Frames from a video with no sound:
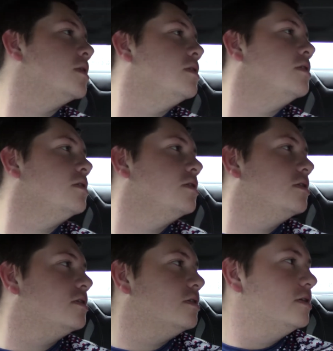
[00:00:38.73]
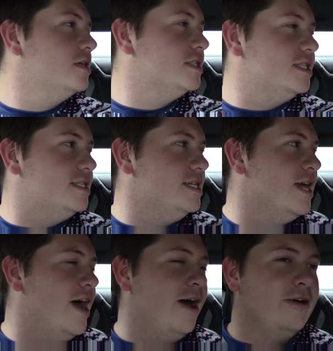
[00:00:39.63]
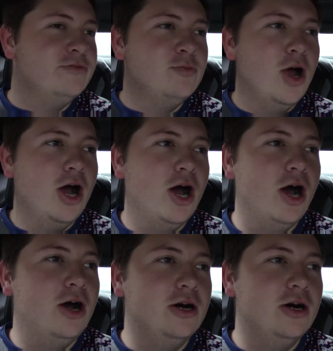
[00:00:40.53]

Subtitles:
It's fine. CCF, bro.